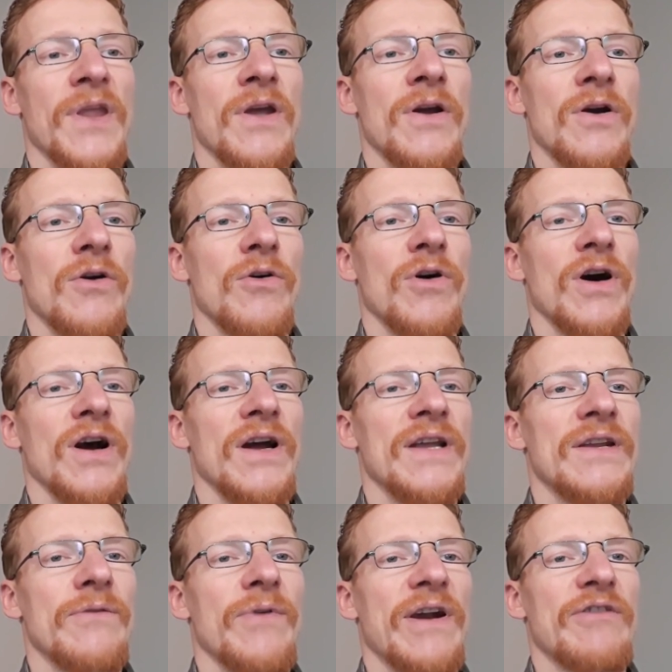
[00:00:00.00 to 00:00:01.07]
Or, in
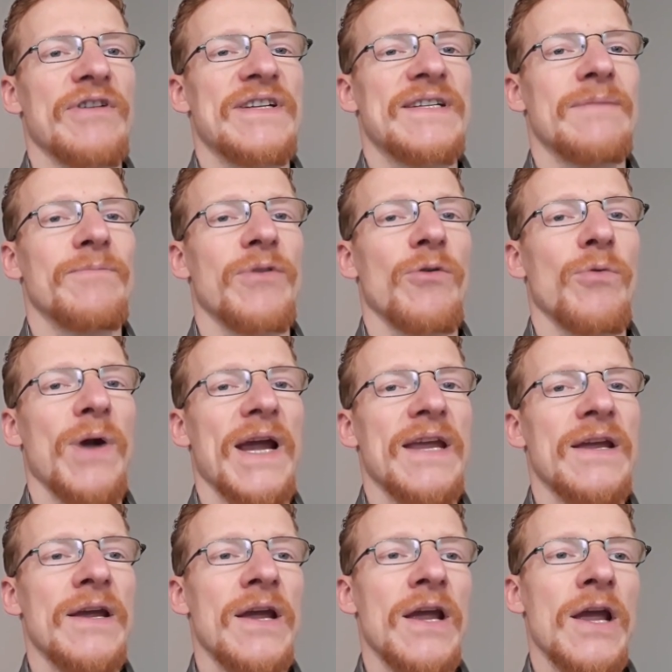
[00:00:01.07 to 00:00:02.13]
a very simple
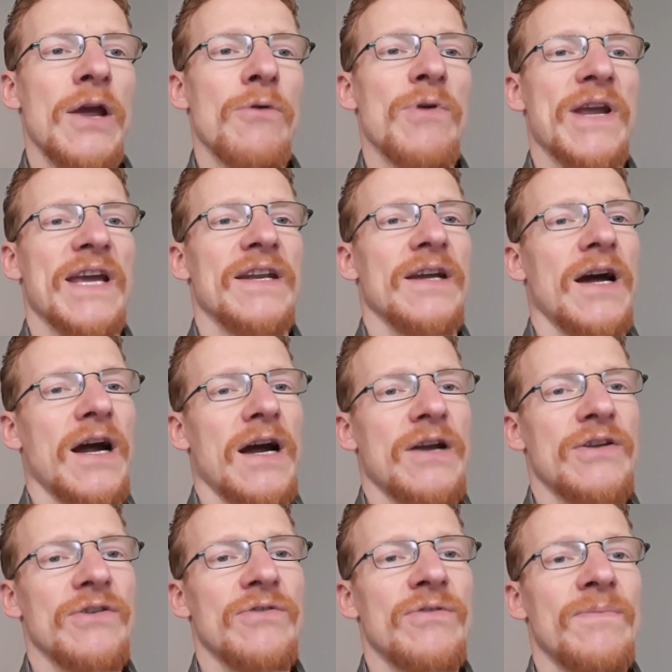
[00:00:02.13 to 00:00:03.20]
way, we can
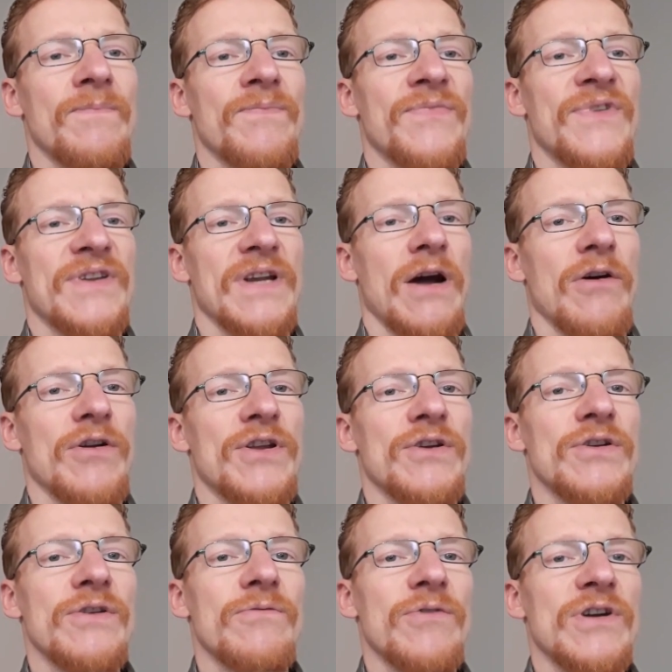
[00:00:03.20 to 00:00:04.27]
argue that our
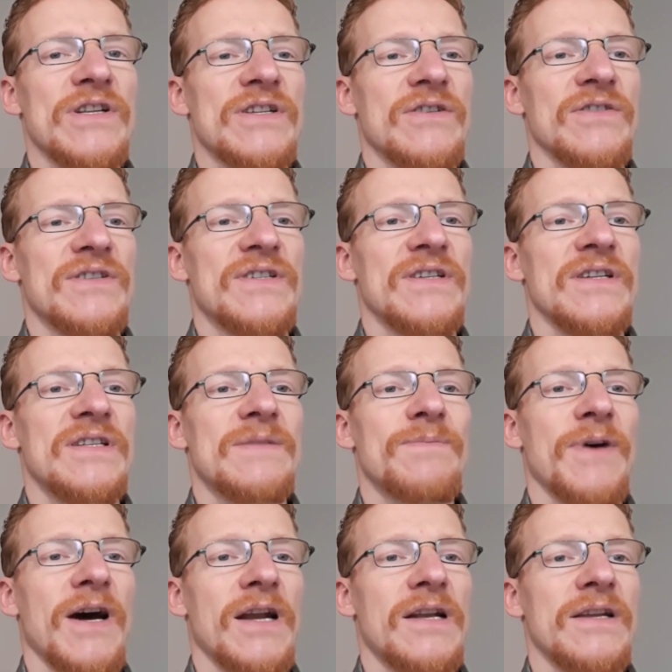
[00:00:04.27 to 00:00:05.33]
universe consists
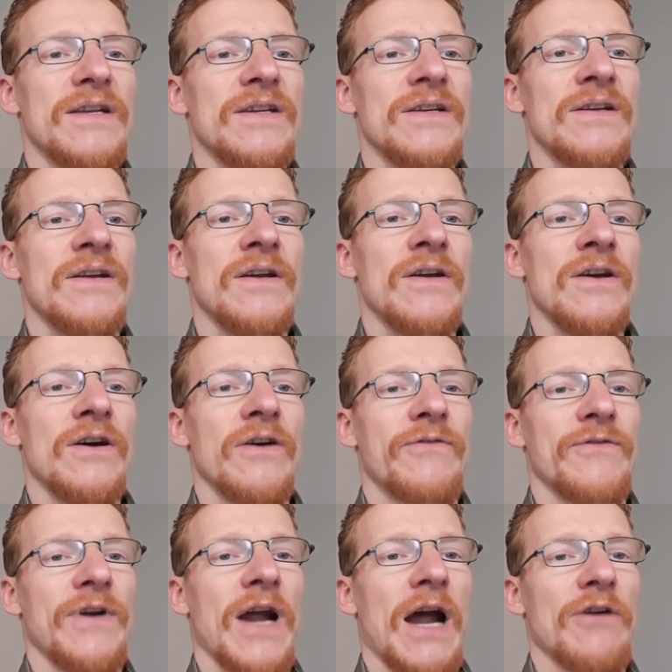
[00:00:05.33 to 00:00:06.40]
partly of
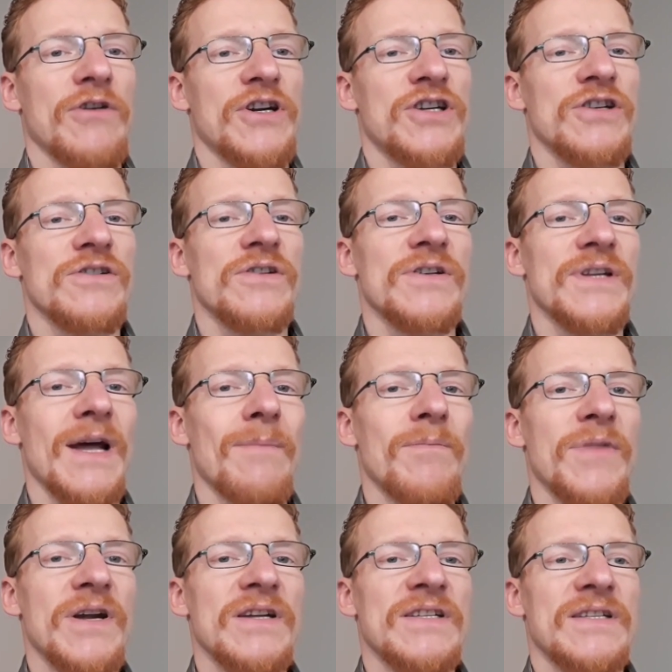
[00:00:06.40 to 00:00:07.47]
irrational
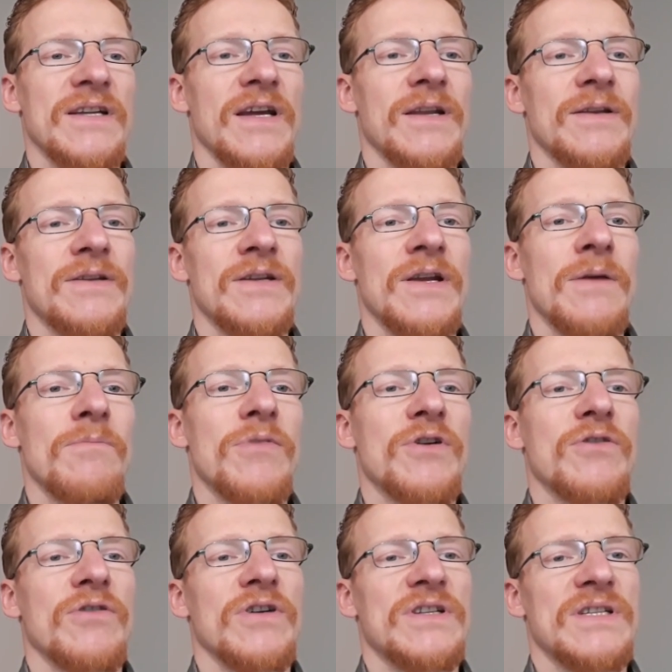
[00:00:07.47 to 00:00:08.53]
numbers, and
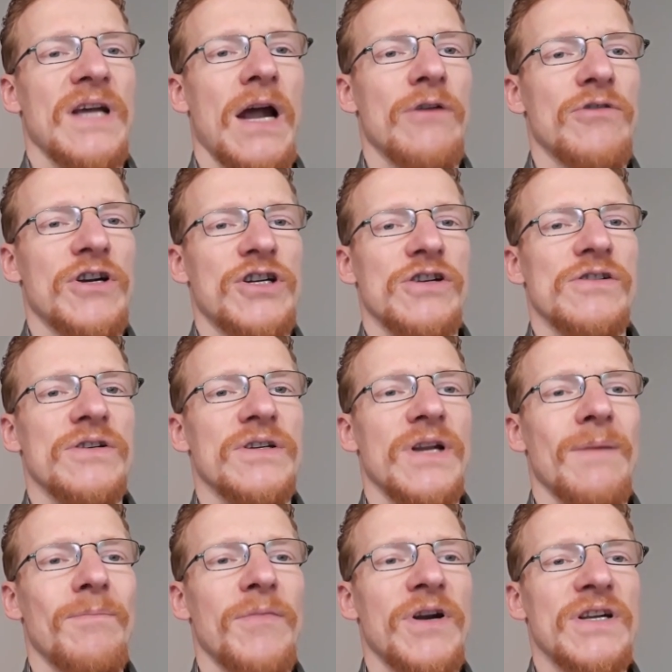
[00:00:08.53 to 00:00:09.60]
because irrational
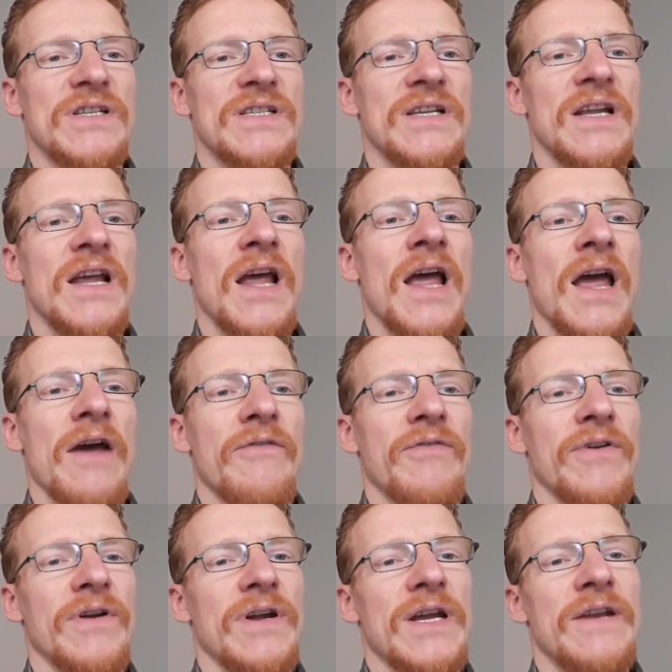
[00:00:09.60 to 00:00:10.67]
numbers have
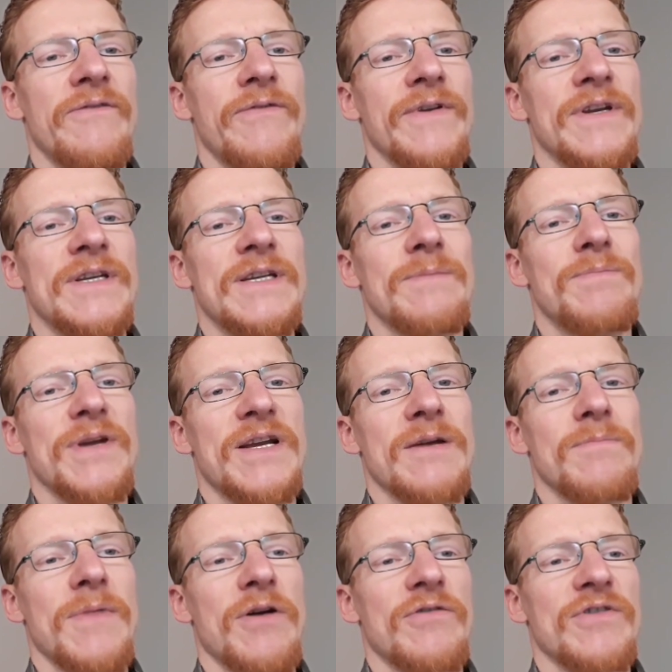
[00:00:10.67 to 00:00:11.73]
an infinitely big
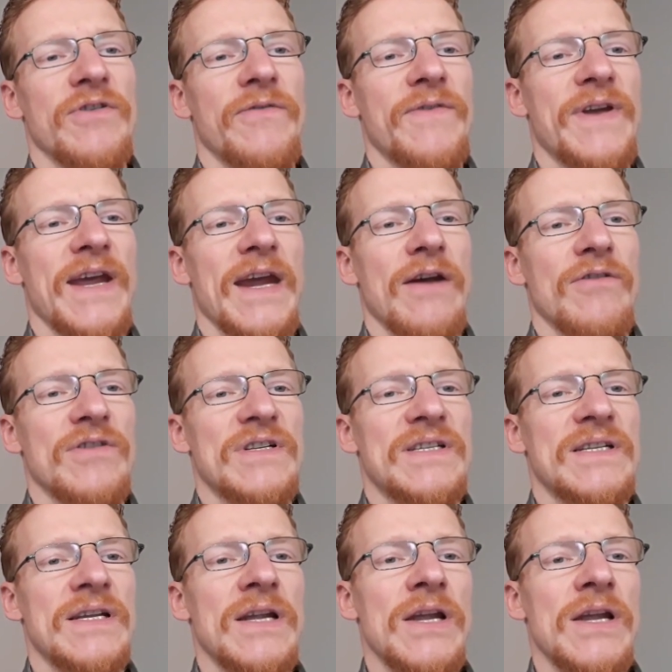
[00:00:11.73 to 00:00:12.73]
amount of chaos,